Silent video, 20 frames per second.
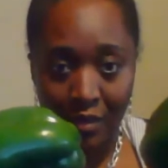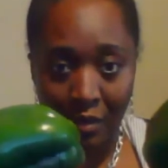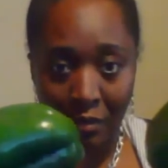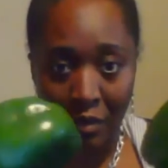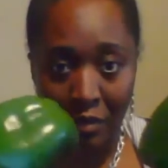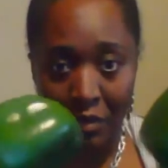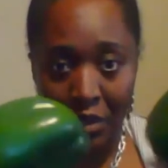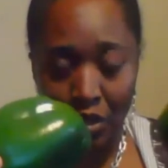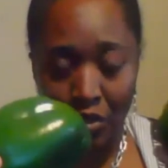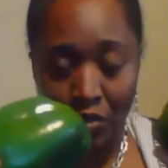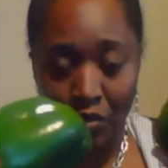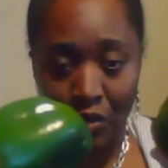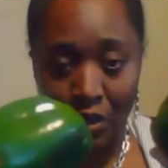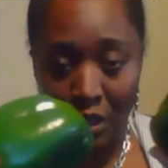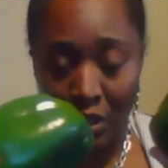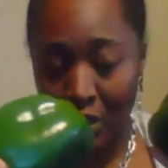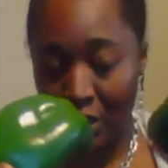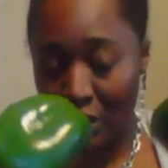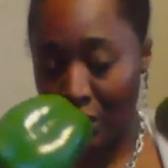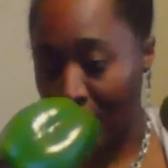i'm gonna be
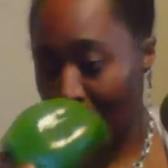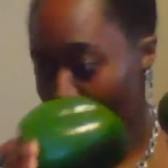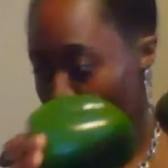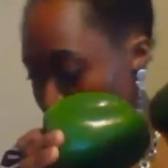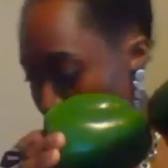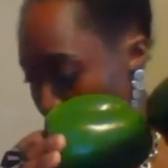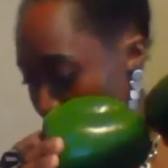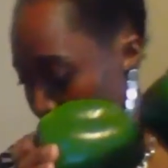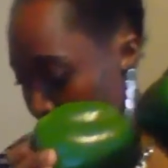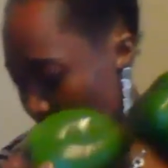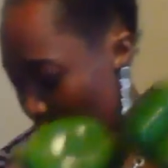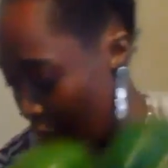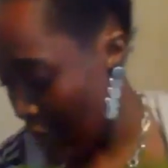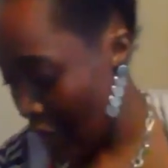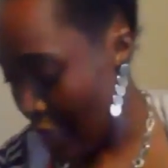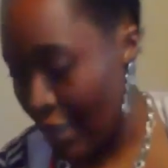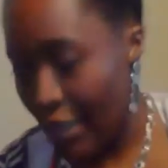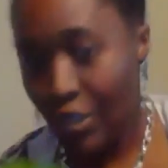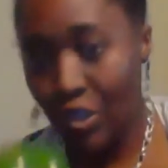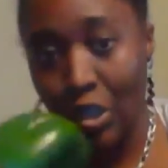juicing these all right
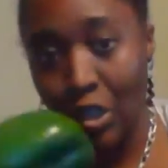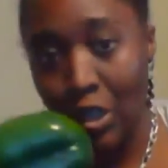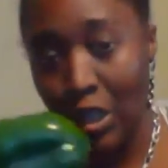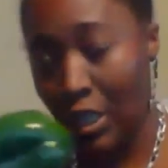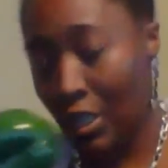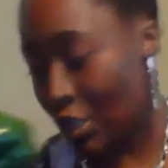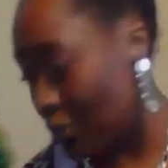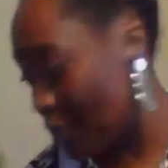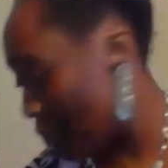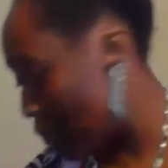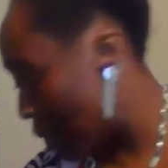so you need